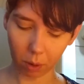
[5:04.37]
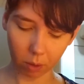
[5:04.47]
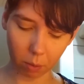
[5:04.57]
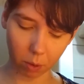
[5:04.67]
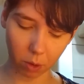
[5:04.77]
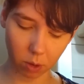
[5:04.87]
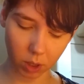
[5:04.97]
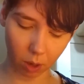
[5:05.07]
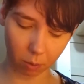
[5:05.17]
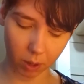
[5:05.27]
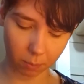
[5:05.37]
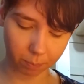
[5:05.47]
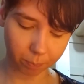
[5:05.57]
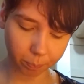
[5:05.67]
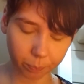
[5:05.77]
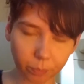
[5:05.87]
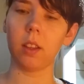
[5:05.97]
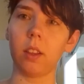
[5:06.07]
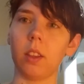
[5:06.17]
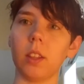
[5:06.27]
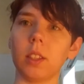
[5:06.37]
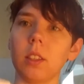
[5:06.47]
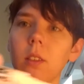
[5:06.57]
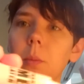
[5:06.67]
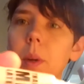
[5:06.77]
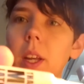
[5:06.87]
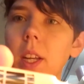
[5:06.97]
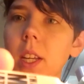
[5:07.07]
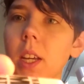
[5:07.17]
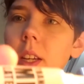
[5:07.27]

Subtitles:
I probably won't use that one. This little buddy,